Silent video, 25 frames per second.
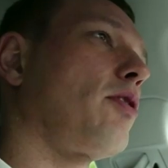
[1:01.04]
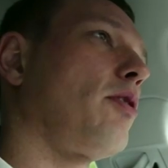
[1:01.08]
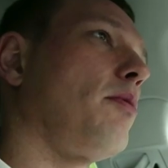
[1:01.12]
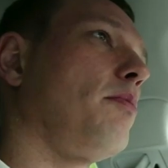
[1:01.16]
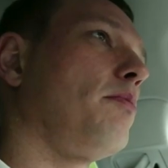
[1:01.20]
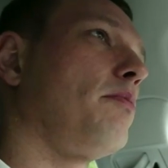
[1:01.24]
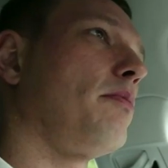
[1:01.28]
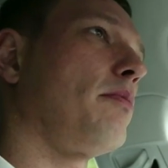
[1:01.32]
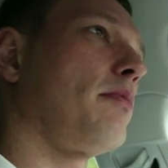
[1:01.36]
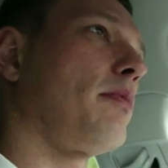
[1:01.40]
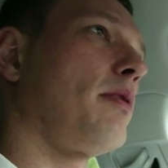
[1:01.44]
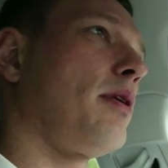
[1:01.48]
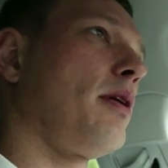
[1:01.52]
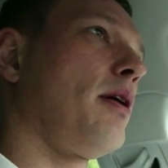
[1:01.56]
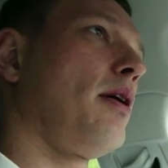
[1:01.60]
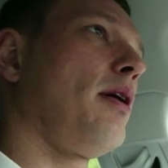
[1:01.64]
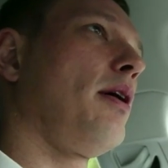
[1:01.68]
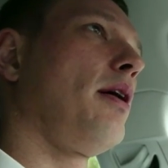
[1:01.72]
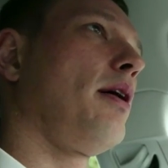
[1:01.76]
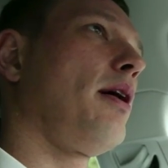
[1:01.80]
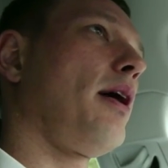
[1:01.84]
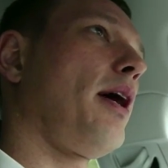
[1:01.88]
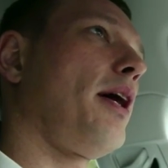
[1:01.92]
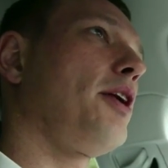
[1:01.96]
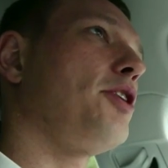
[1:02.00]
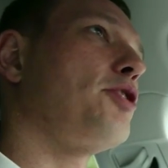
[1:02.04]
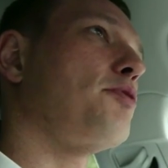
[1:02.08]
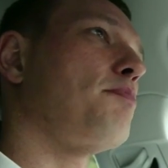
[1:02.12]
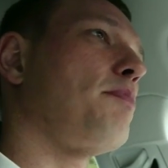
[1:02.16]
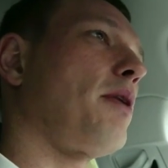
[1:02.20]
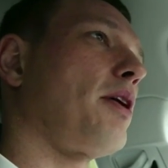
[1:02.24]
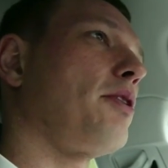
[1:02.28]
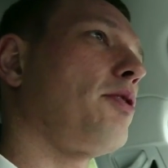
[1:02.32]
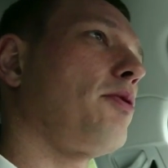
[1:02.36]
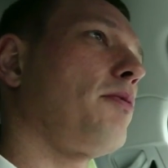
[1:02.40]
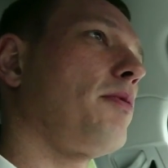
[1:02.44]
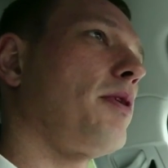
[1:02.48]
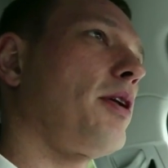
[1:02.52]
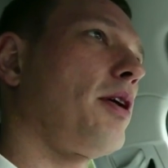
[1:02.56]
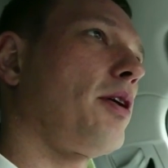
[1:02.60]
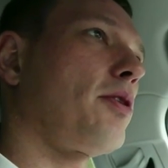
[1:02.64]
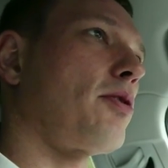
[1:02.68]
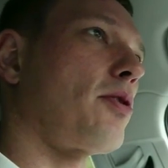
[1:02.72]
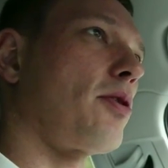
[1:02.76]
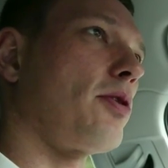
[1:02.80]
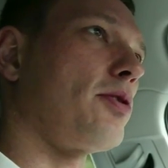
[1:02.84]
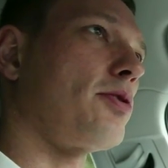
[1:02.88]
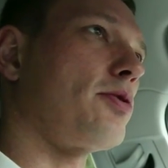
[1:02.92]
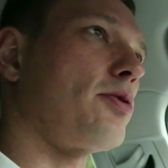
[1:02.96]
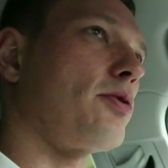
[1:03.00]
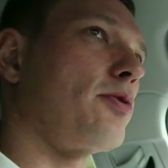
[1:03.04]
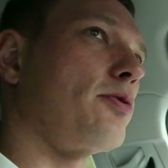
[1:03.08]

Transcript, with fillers: while driving in a relaxed manner.